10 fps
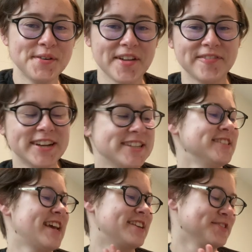I finished
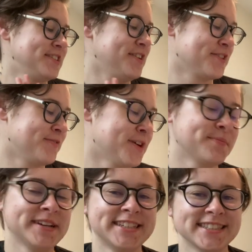Enter the Aardvark
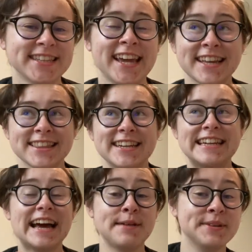by Jessica Anthony, and
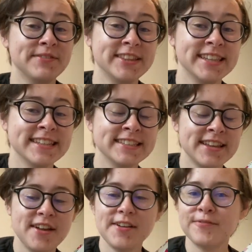I'm giving this
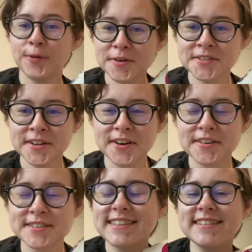four
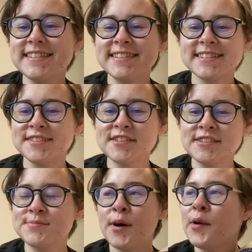stars. This is such a
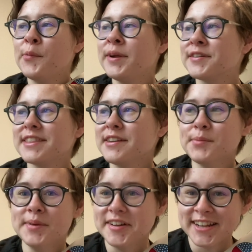small, weird little
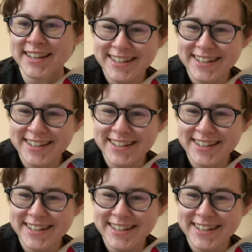book.